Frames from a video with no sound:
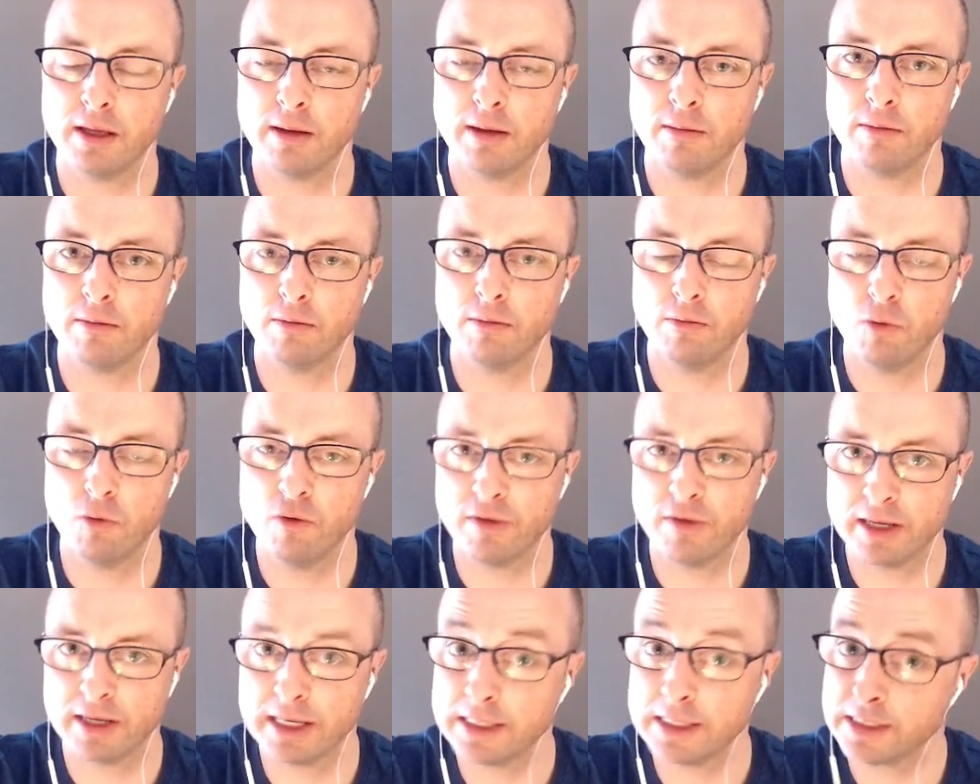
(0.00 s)

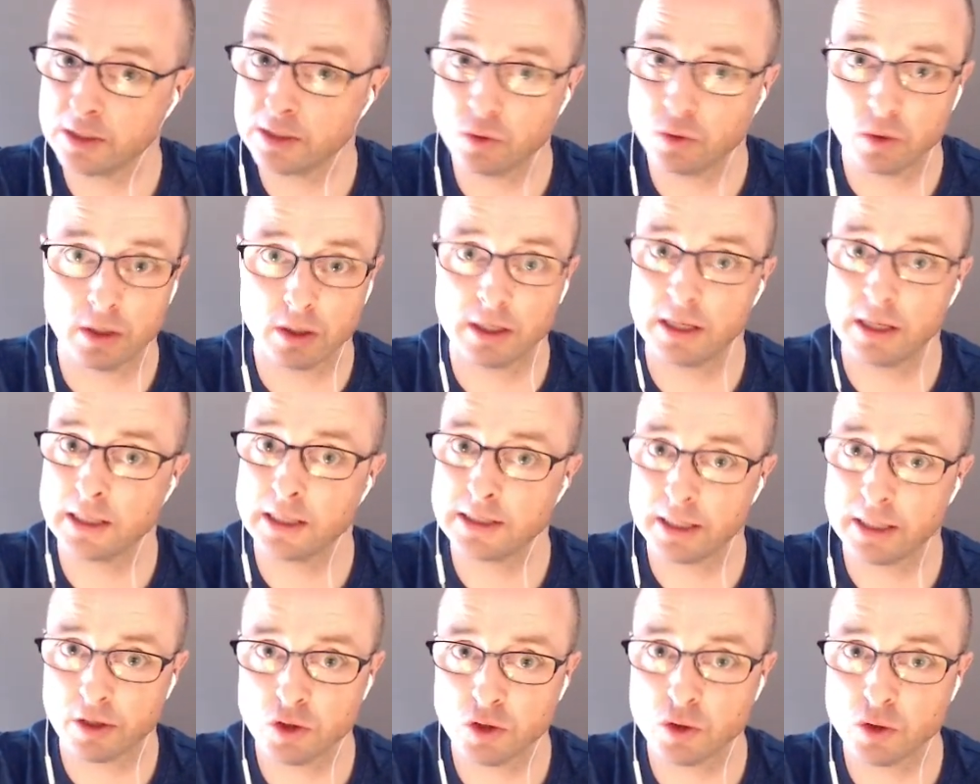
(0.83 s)
moving kids into a
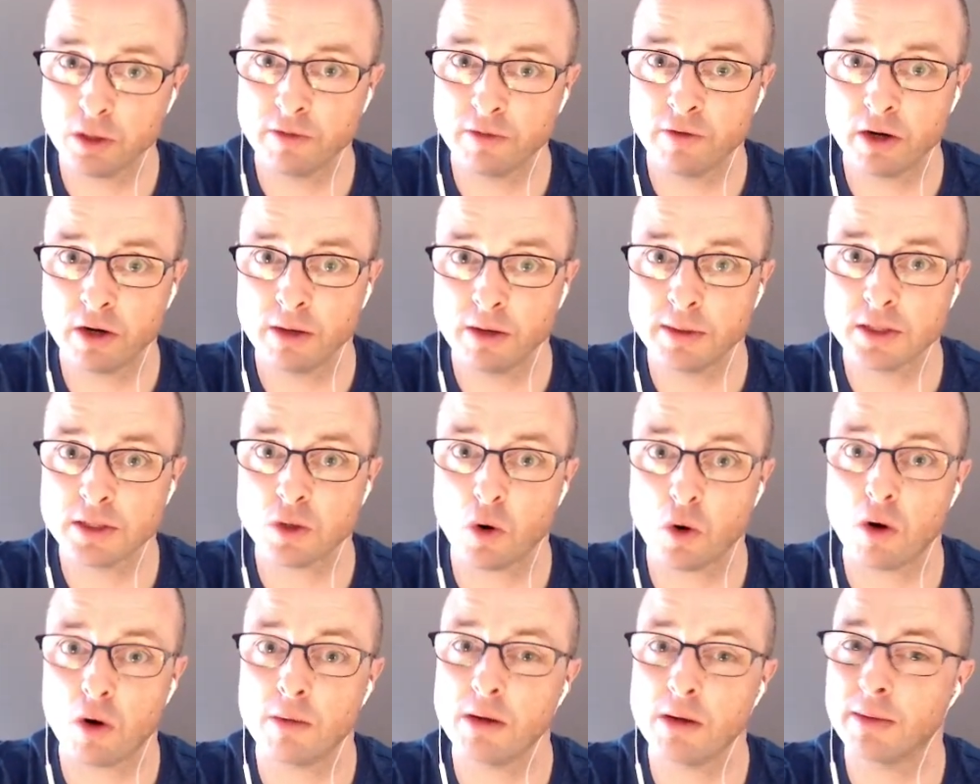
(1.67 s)
secondary school environment,
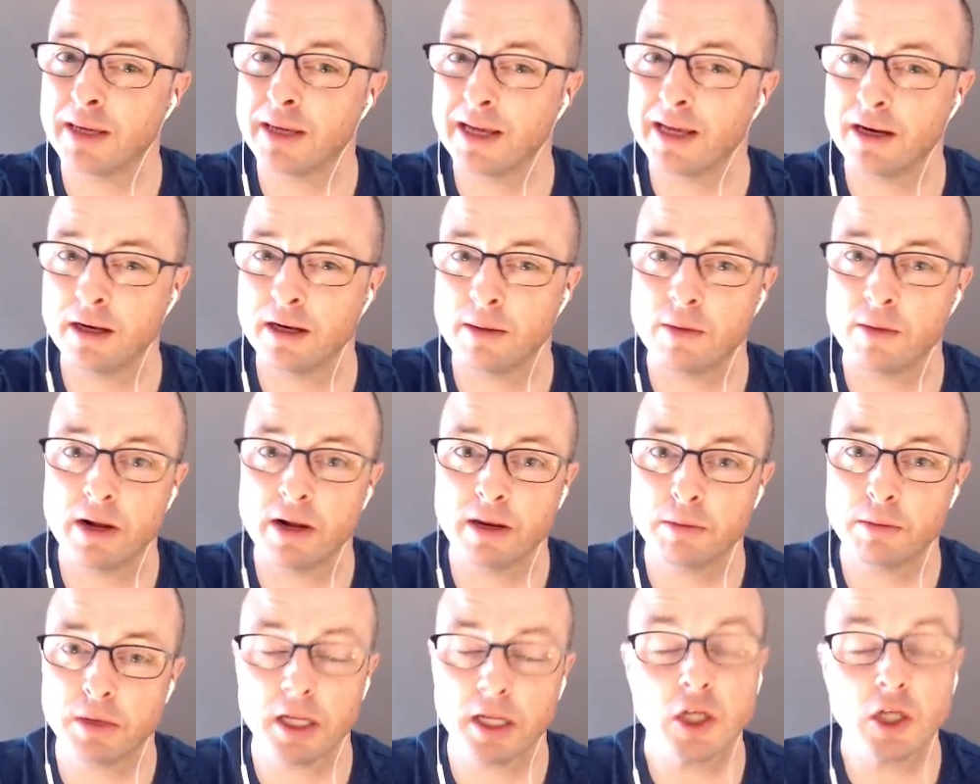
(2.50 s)
or maybe getting them ready
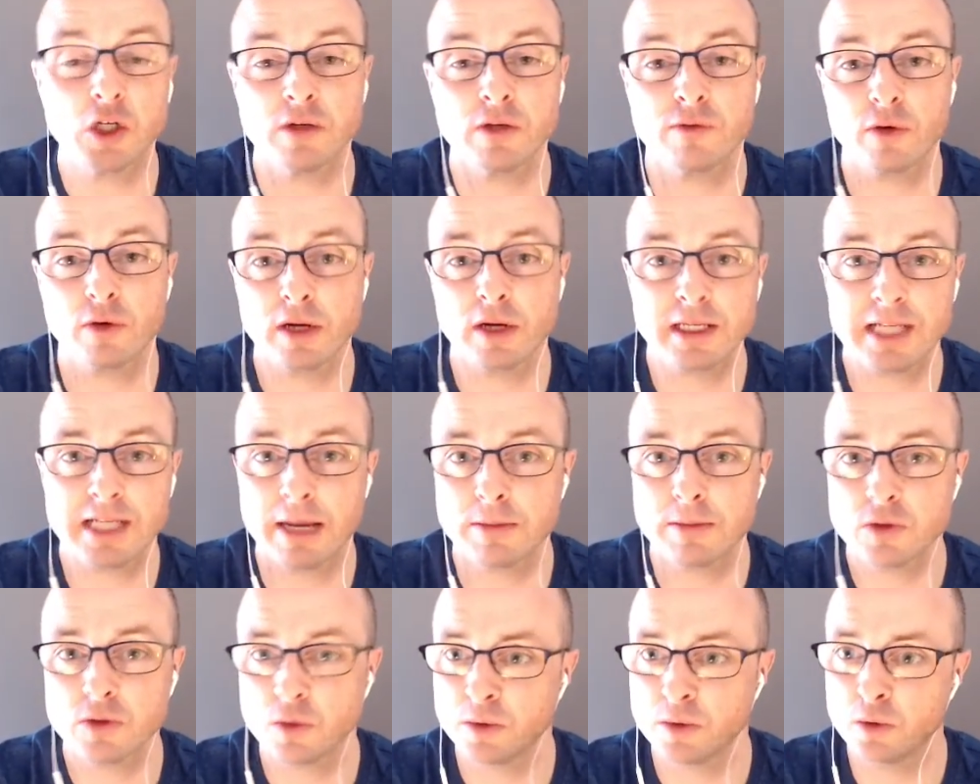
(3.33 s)
potentially for exams.
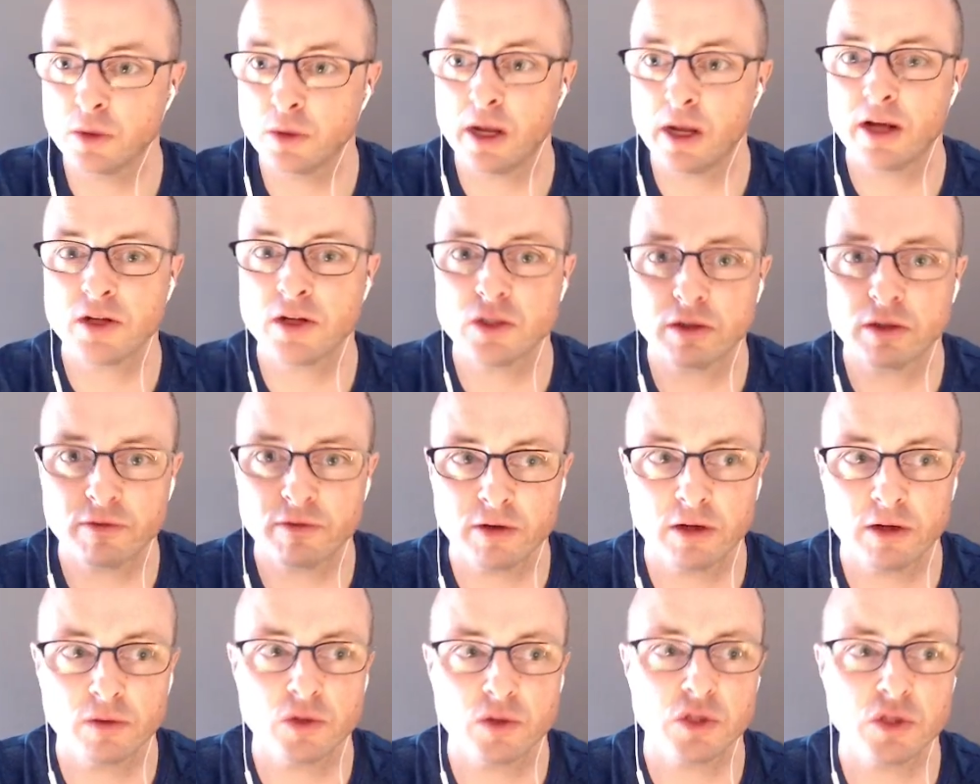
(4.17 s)
So we do a lot of stuff
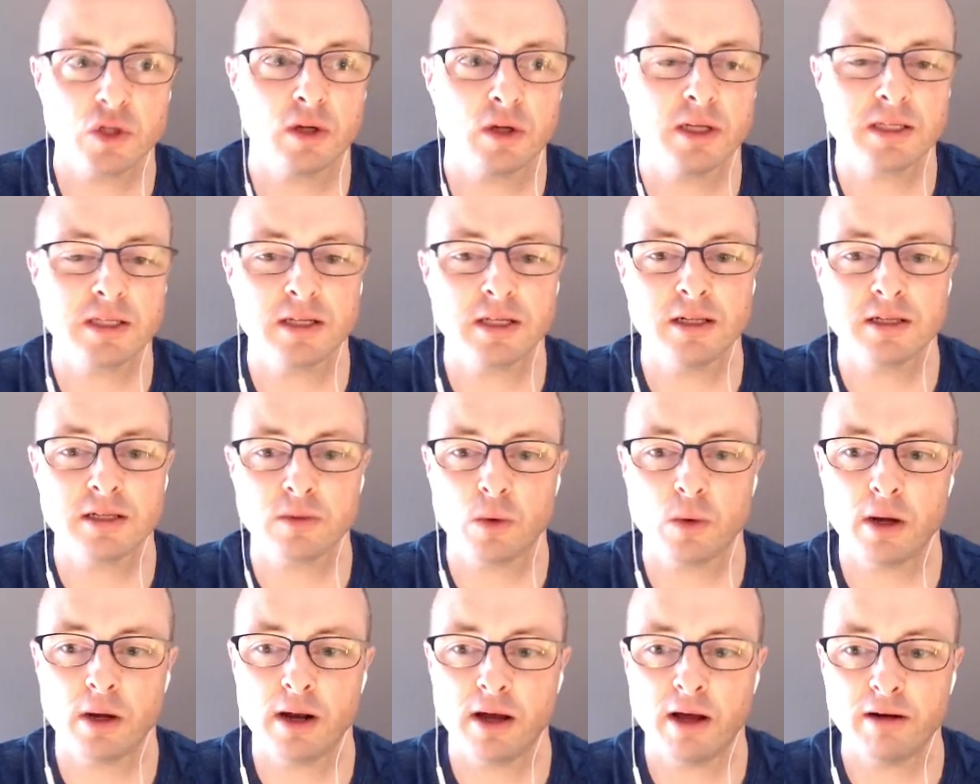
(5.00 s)
around study skills and
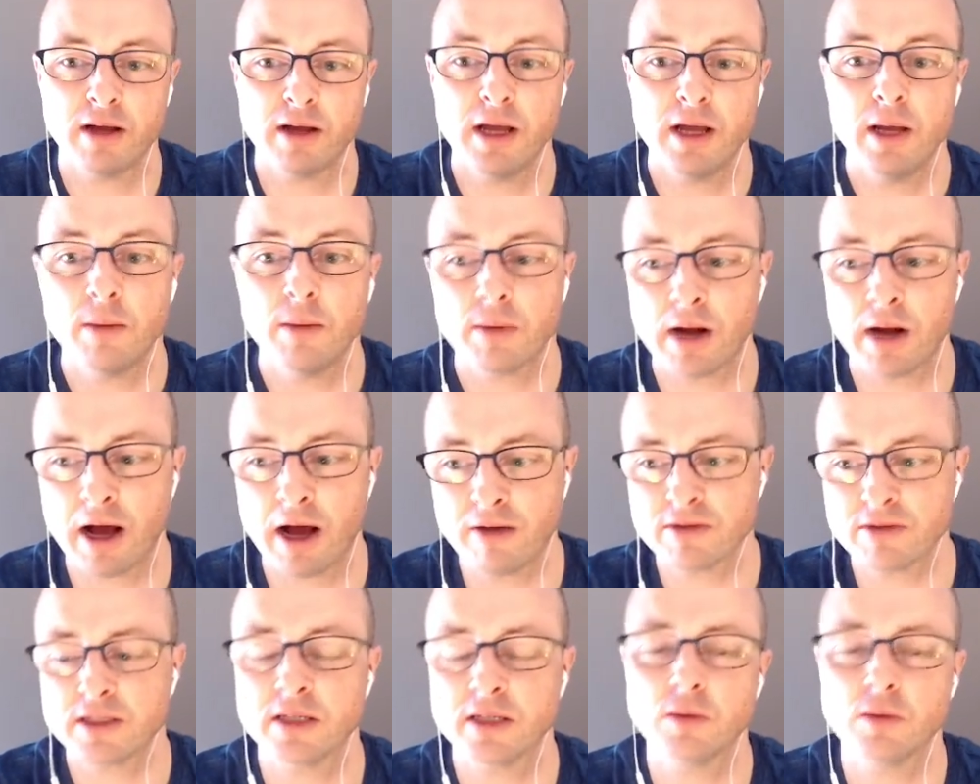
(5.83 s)
whatnot. But
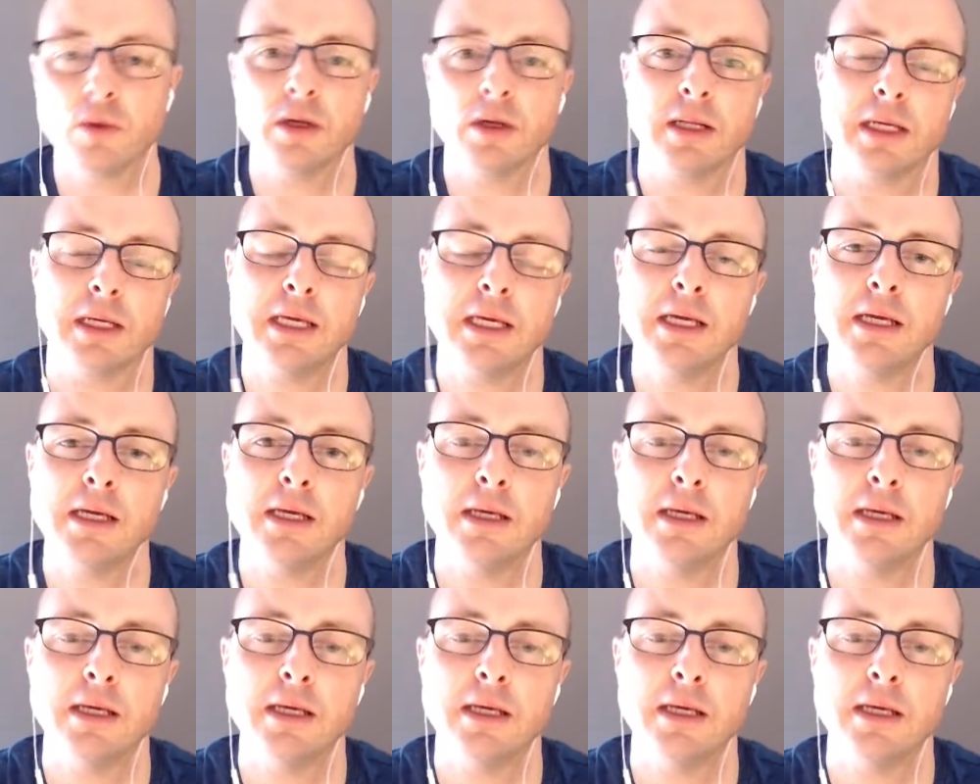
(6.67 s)
obviously one of the key